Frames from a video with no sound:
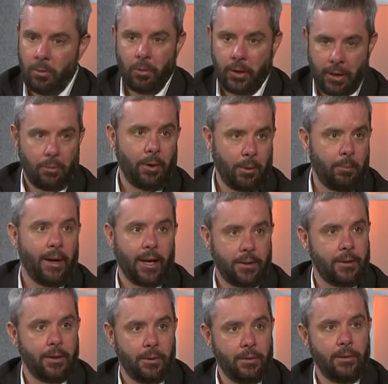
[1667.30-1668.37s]
We'll get right back
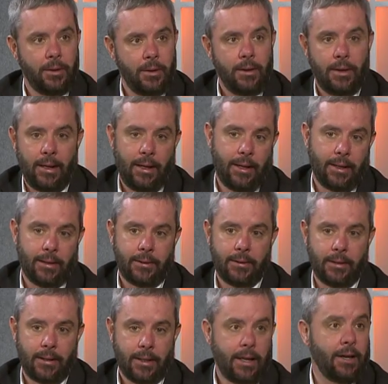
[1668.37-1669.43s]
to you. And
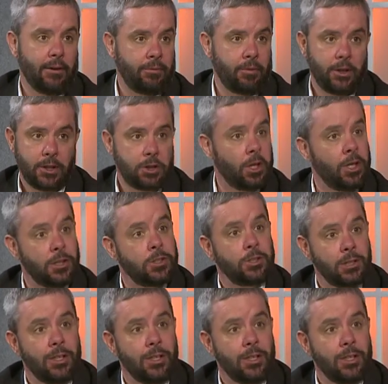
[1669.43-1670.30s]
again, free of charge.